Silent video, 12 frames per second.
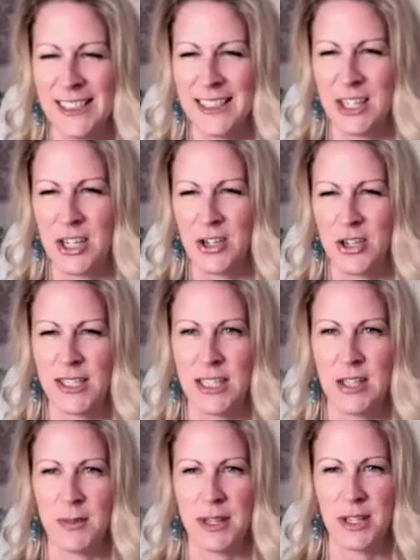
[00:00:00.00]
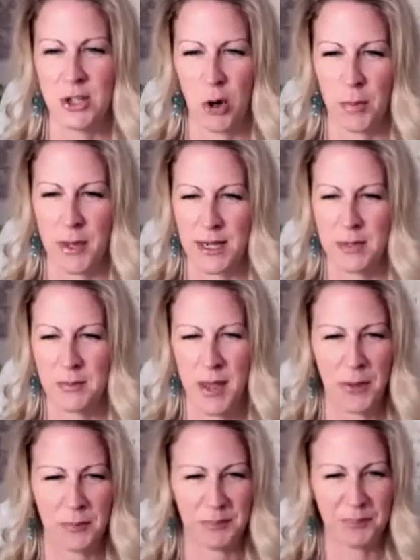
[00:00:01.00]
So you just see them at the top and admit
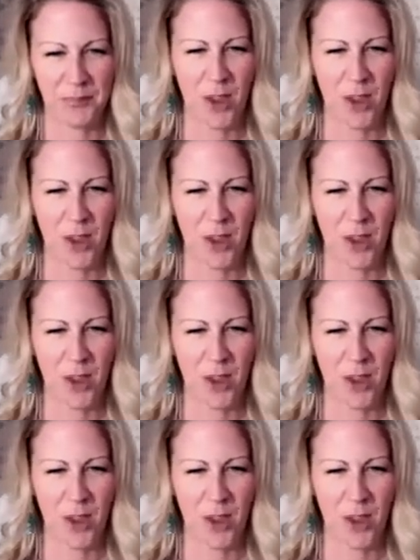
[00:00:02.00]
them.